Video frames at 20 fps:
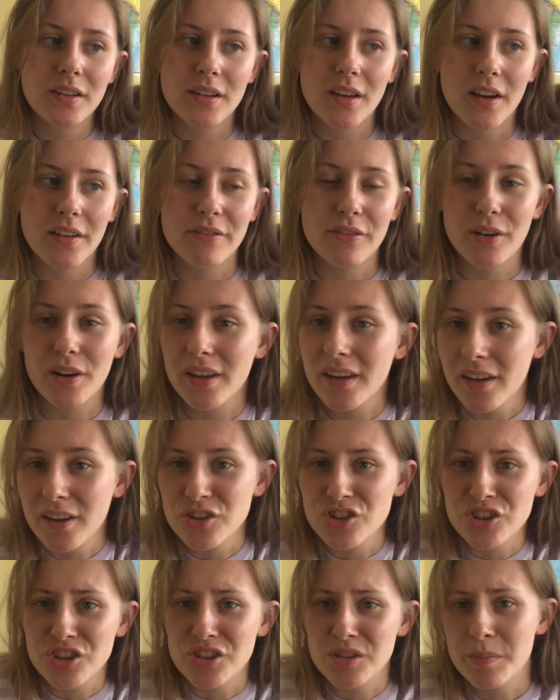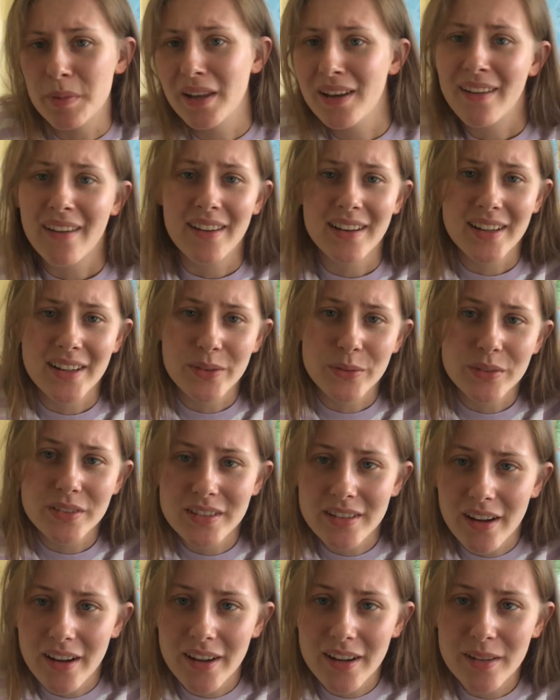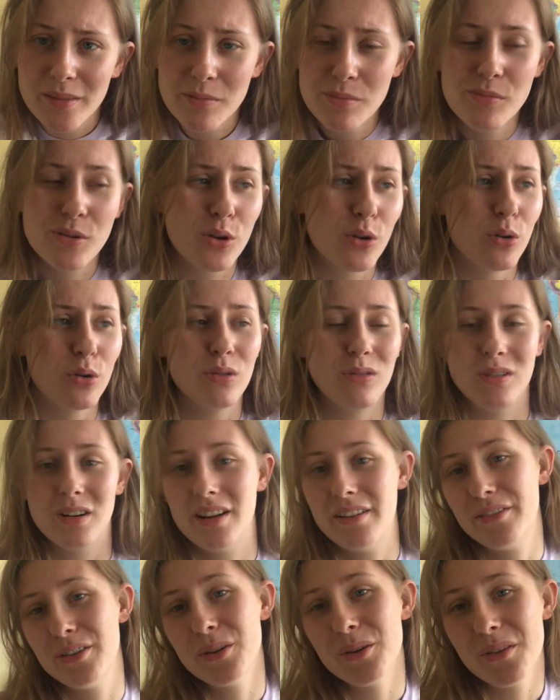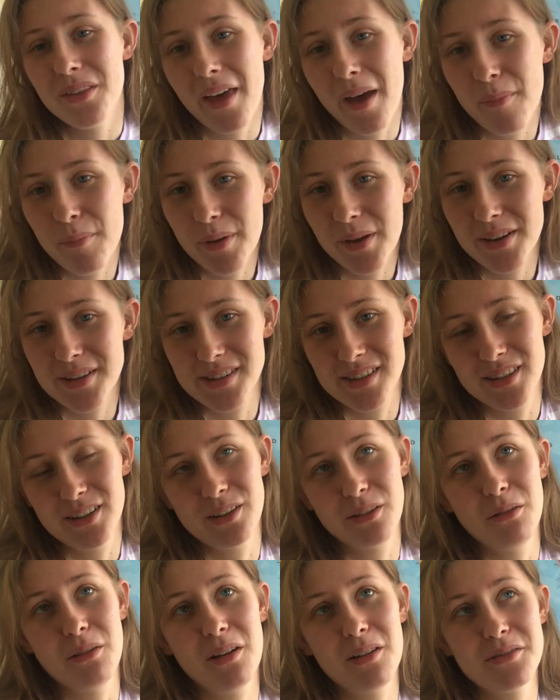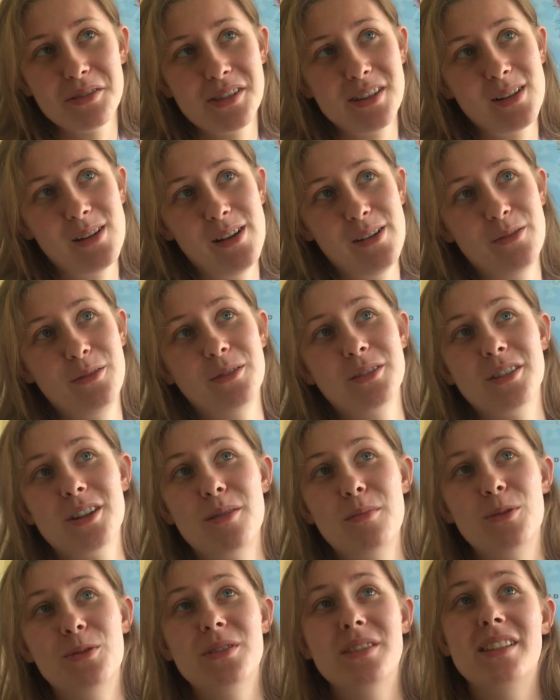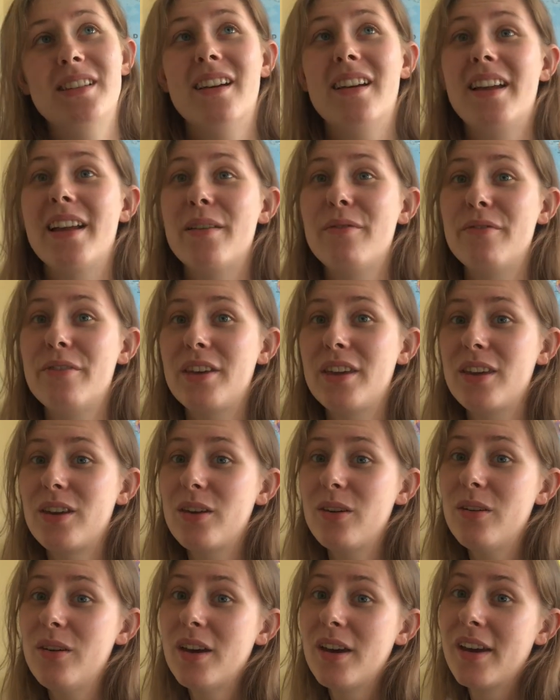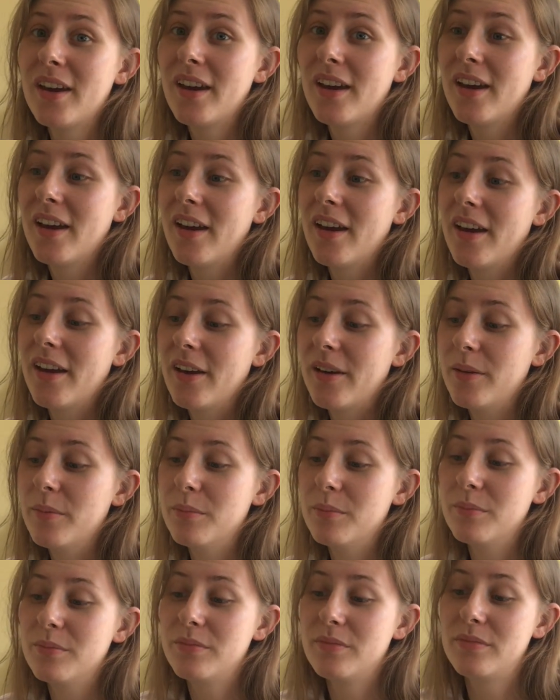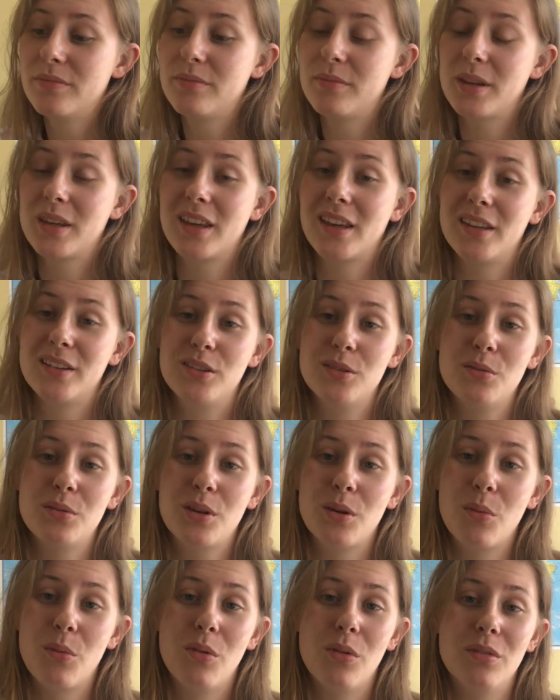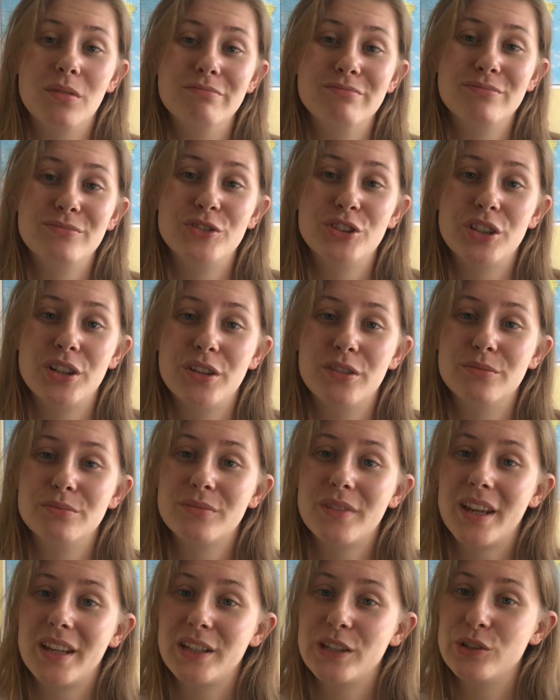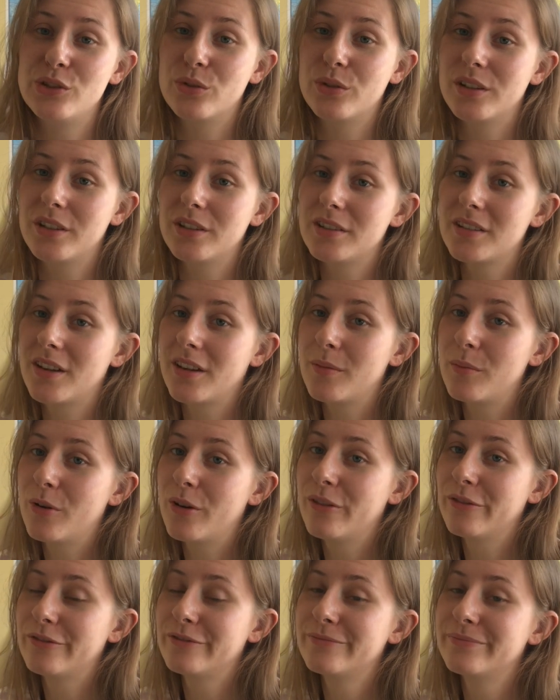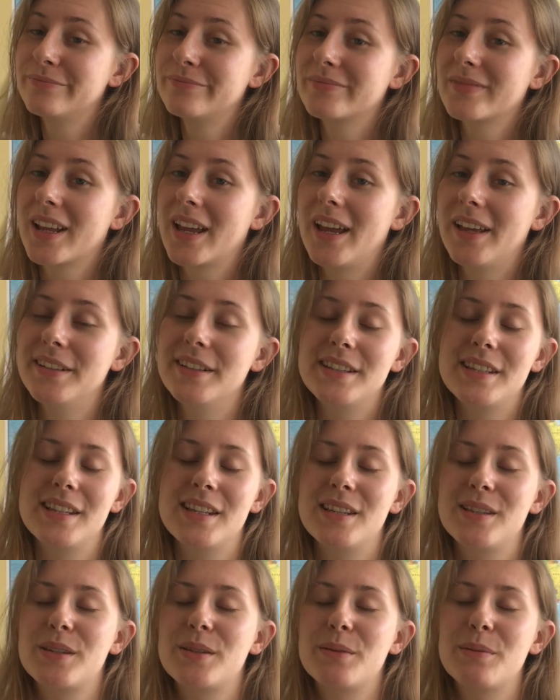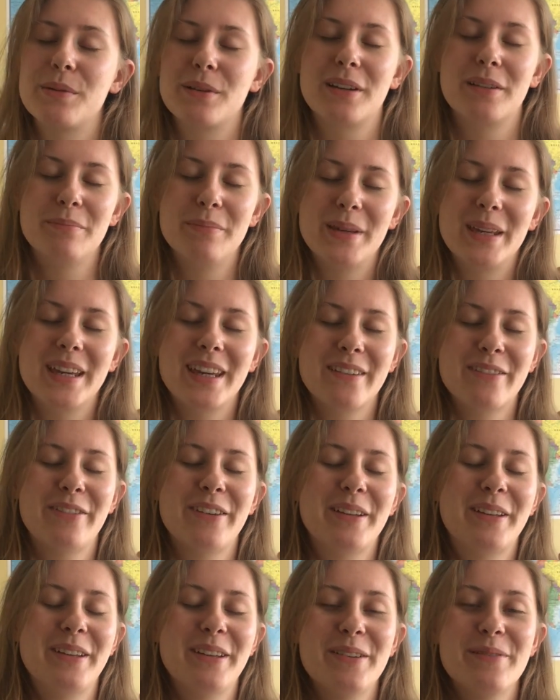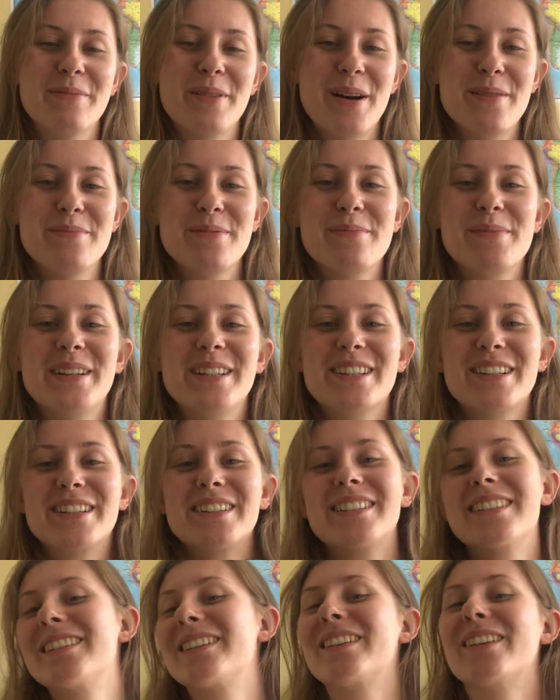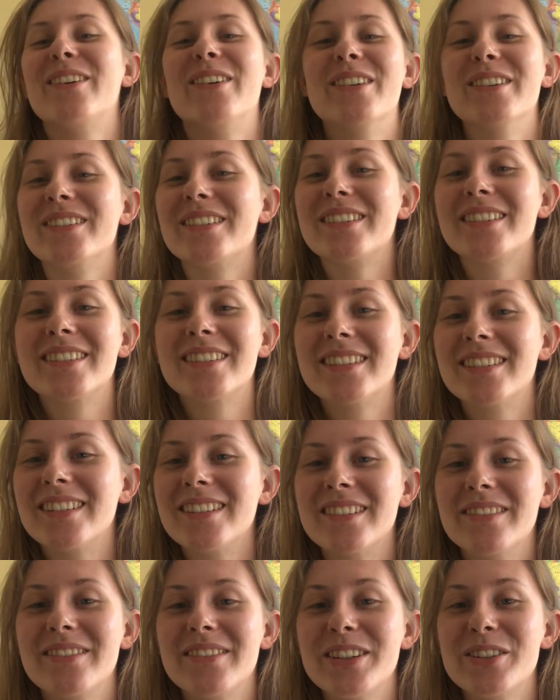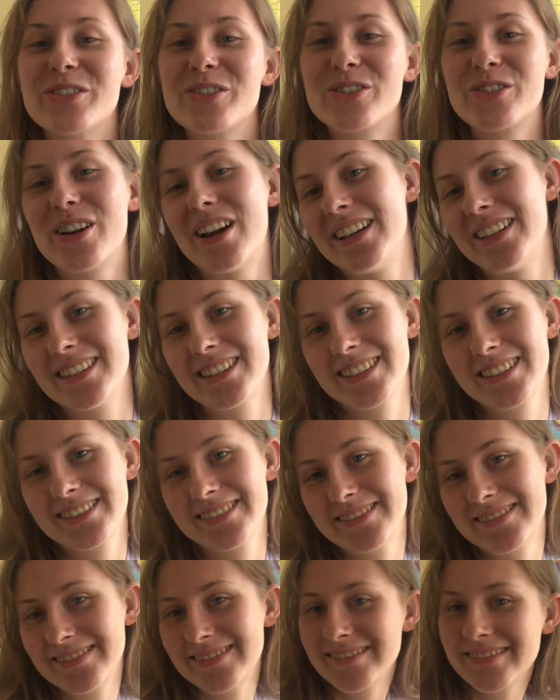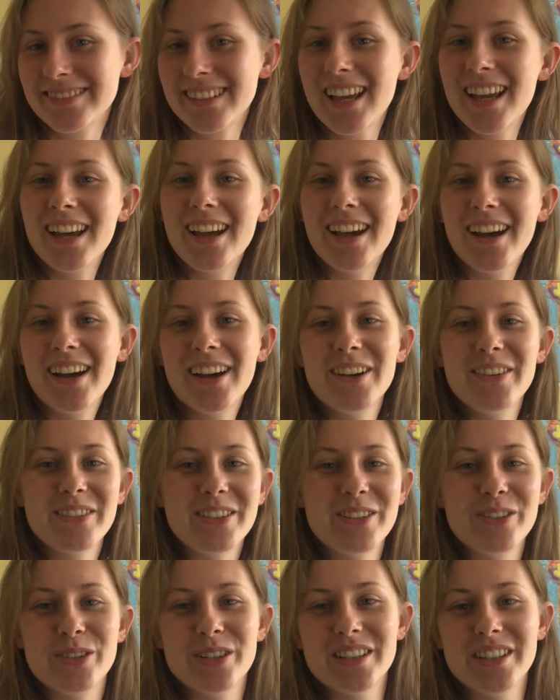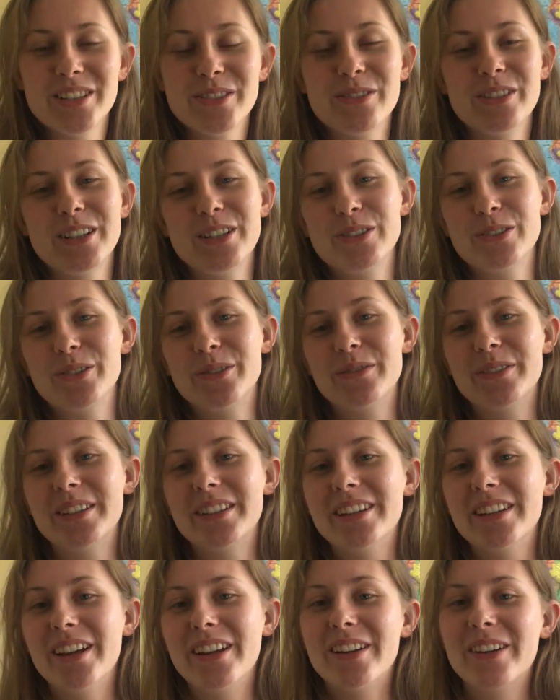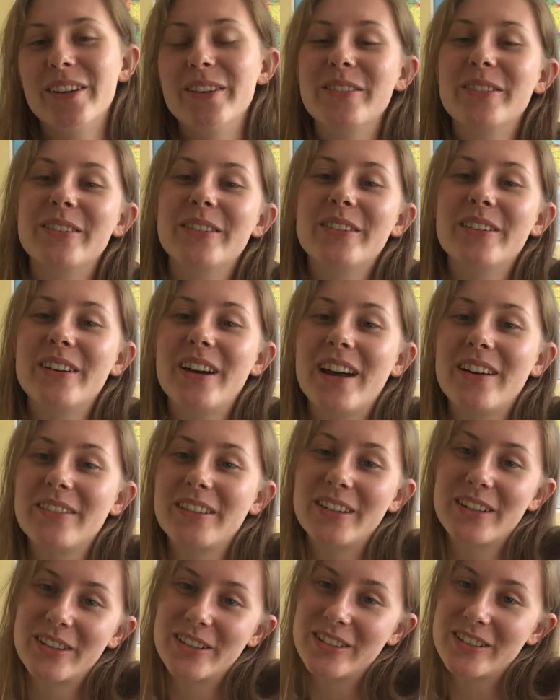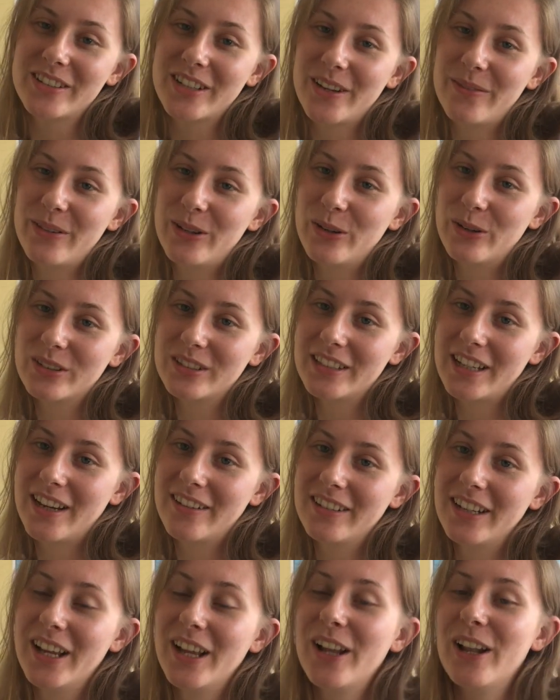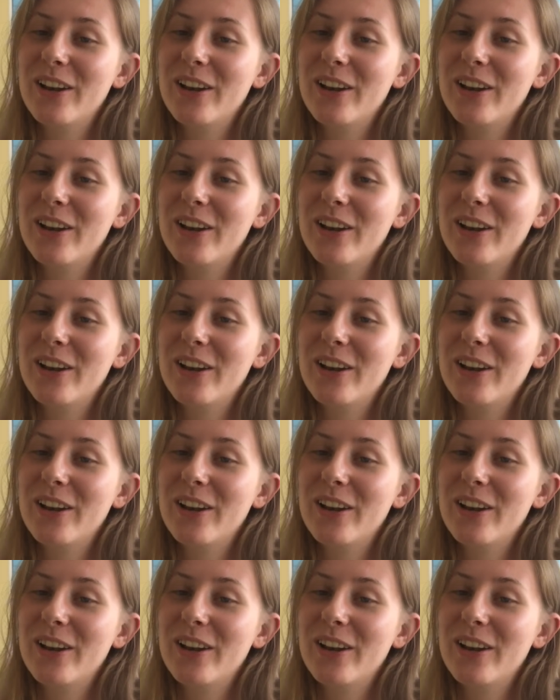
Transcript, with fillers: I feel like I should just be learning all the time cool if you're that person who loves to learn all the time honestly I envy you um, but yeah do what you want chill and enjoy your time off and this is me giving you my permission to not feel stressed I hope you enjoyed this really short video and I hope you're having a good time in lockdown.